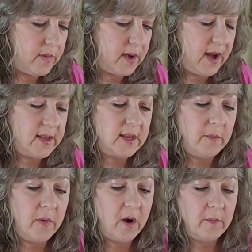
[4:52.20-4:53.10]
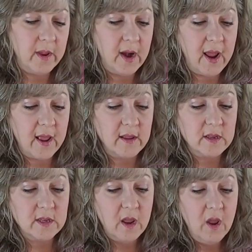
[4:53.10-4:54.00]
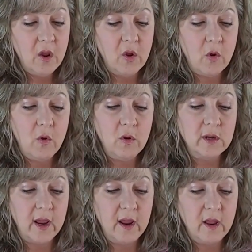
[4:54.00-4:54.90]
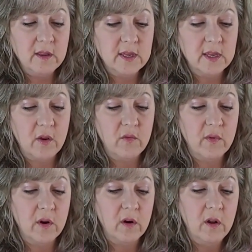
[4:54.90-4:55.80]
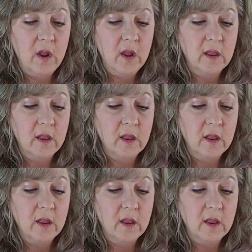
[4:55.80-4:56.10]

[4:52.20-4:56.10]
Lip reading: The next compartment has gold and silver